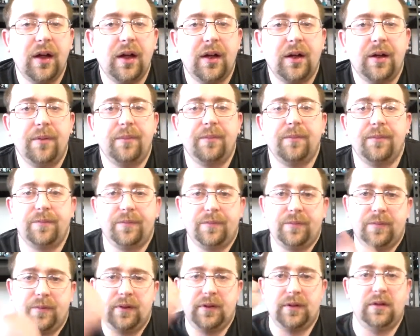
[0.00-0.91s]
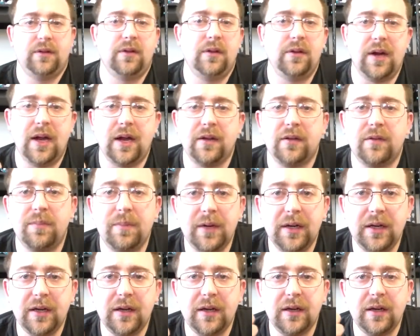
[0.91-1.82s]
Um, there has to
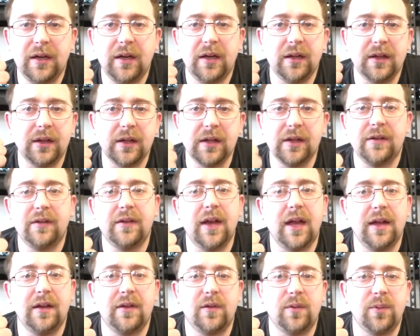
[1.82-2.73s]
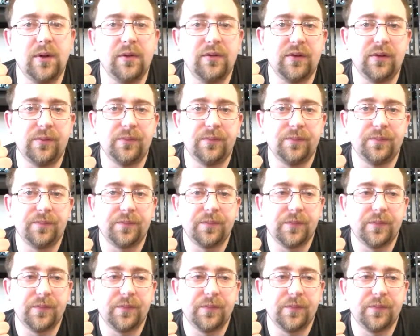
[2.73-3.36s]
be at least a head swivel.